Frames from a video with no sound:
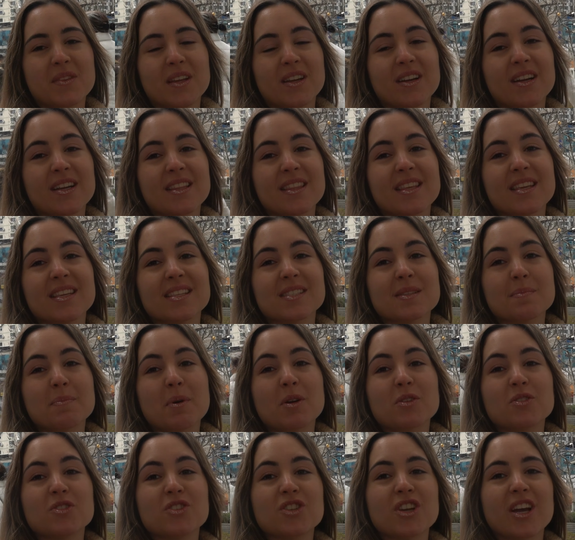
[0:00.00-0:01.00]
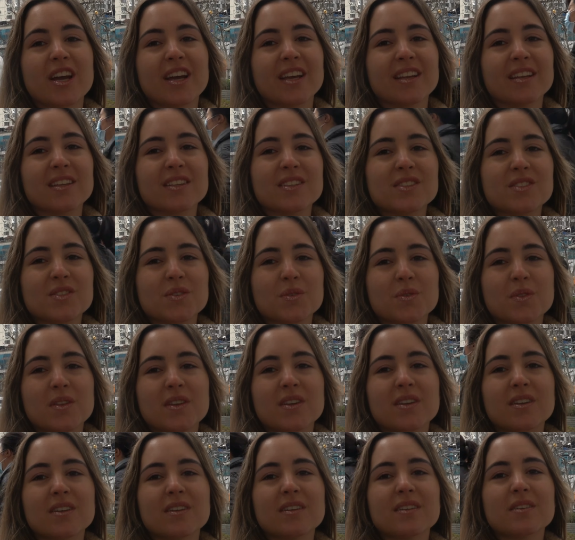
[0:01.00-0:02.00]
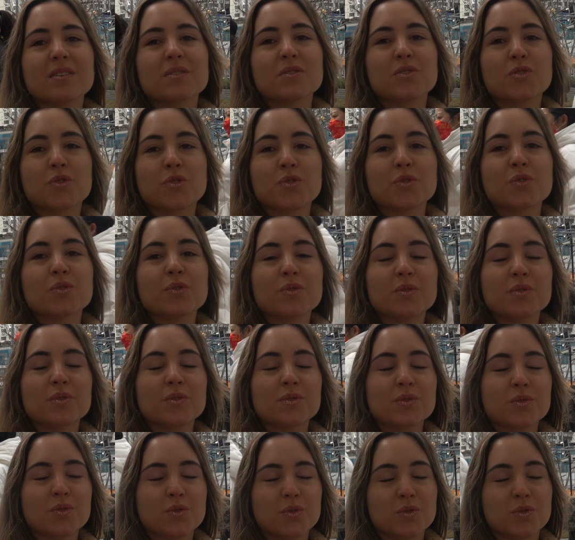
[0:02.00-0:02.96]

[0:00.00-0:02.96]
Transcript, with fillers: their ideas about China, so their true